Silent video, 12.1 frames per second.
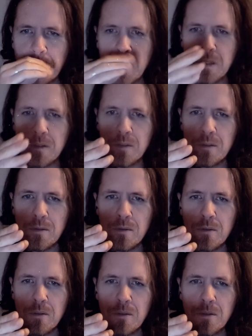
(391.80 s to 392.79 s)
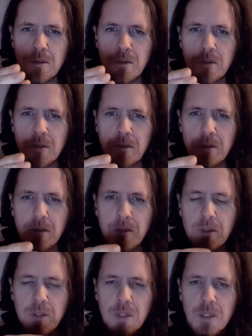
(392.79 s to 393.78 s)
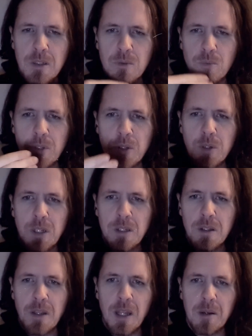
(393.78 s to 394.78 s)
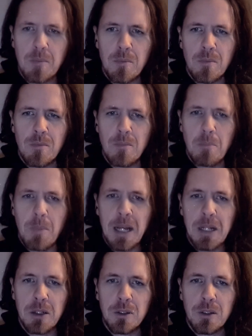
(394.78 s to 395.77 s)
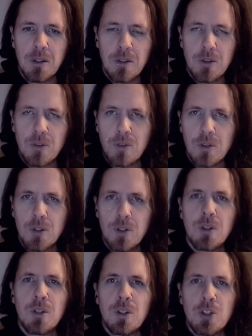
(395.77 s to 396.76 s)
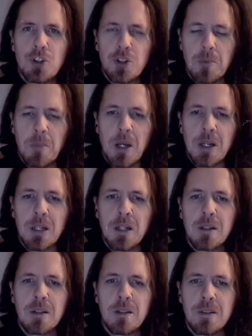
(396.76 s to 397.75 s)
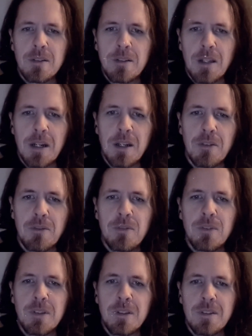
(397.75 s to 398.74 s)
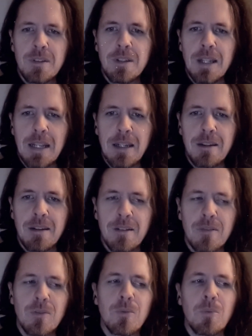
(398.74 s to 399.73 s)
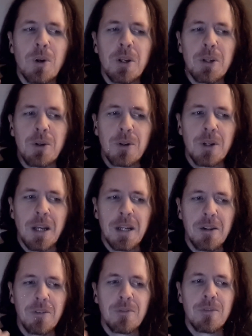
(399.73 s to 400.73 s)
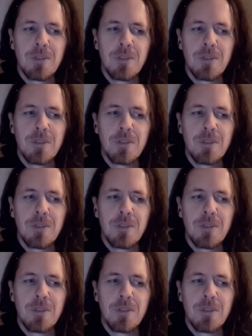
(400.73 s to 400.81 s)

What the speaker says: It's it's when you get to that mild shamanic sedative state where you're kind of